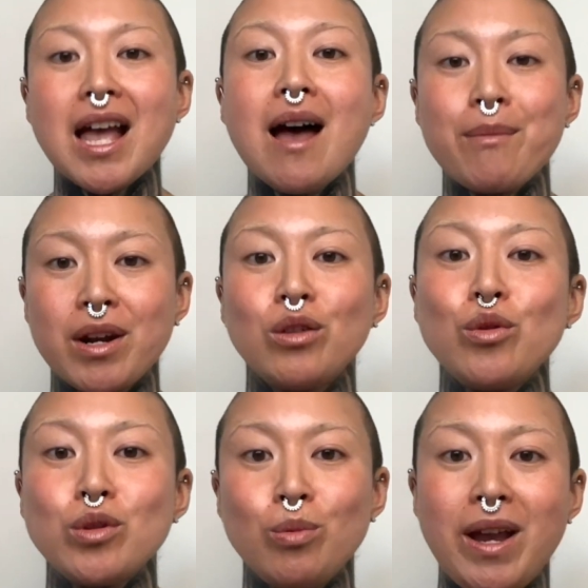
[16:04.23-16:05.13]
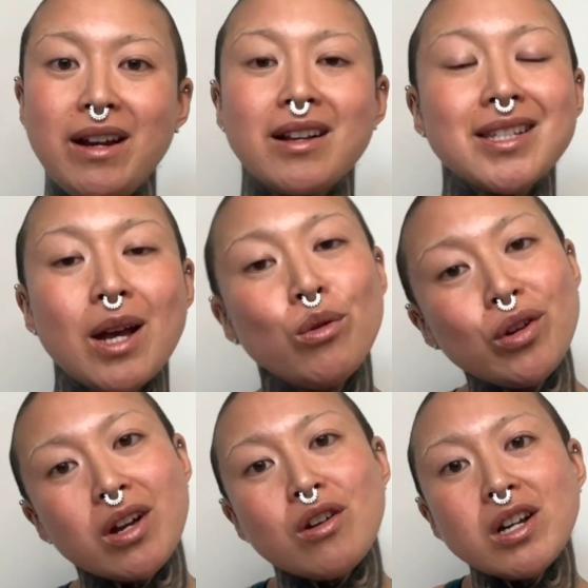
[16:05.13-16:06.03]
I'm going to lose weight, because I would look
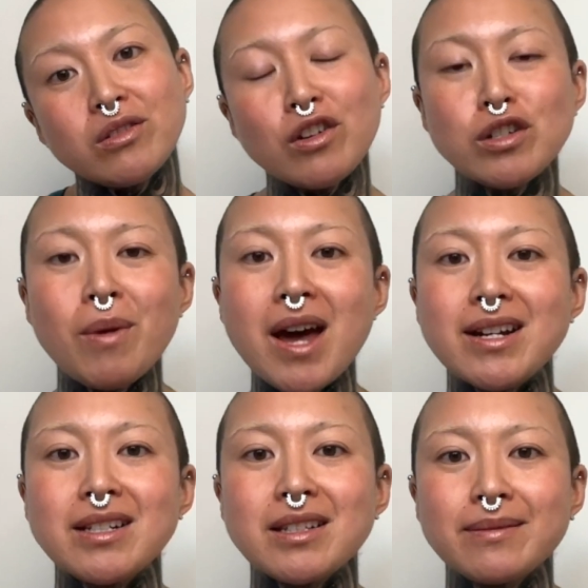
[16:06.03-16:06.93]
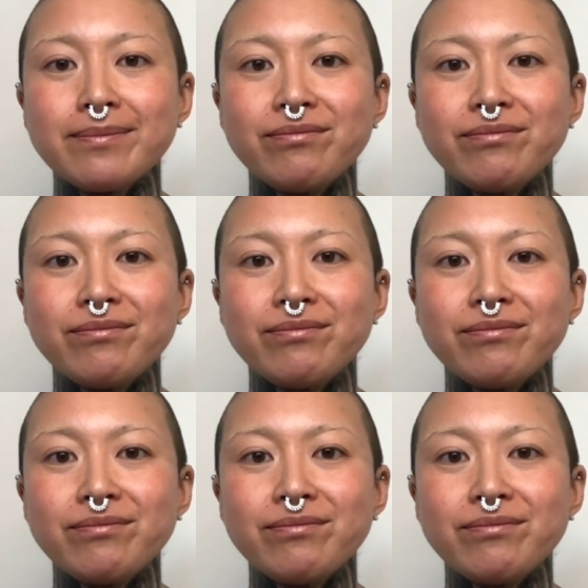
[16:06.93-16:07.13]
at CrossFitters' bodies.